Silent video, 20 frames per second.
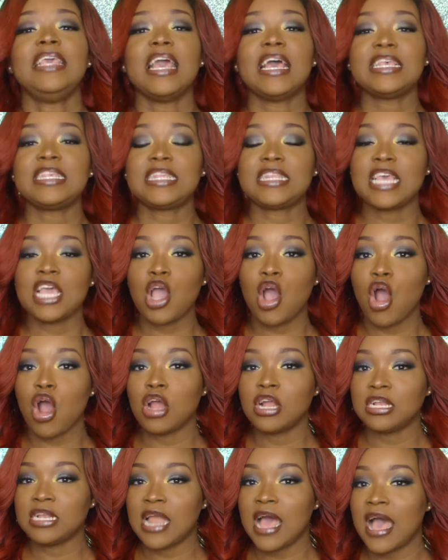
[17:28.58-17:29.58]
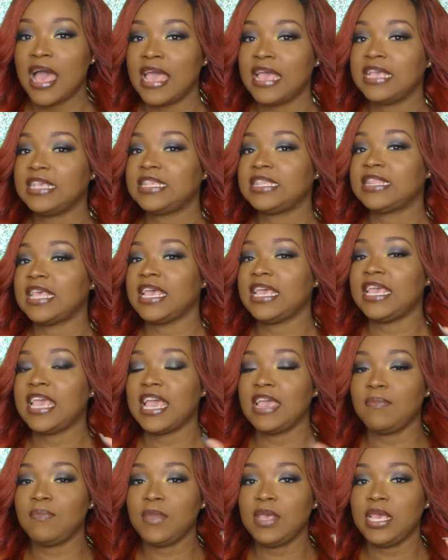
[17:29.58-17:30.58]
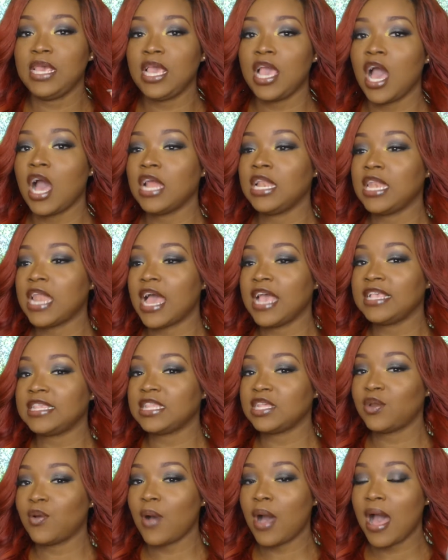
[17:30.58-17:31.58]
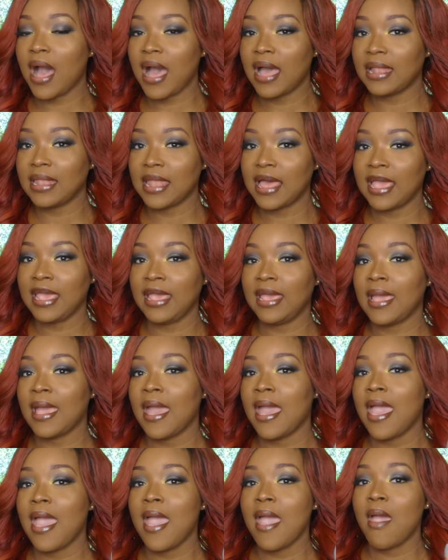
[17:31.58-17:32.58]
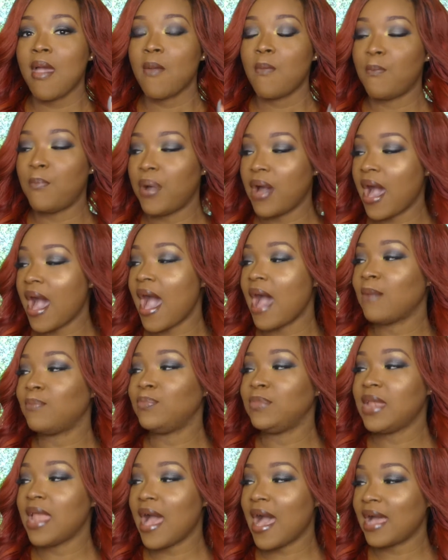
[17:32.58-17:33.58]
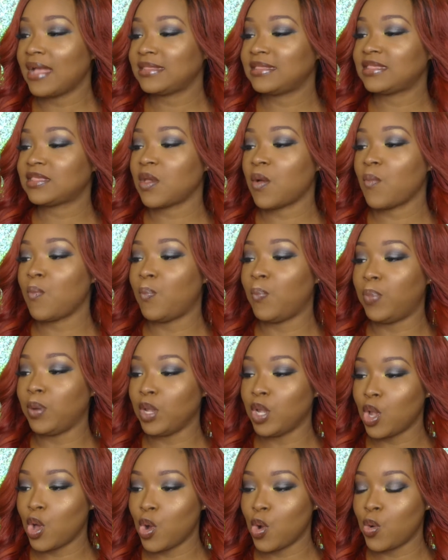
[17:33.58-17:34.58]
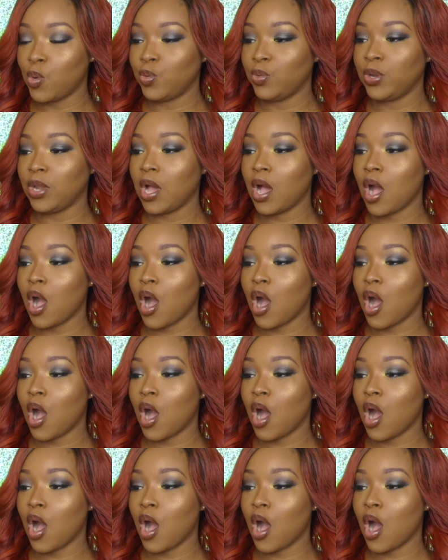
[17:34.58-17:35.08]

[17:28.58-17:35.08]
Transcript: Yes, they are nice. They gave me a nice little highlight, but I'm not blown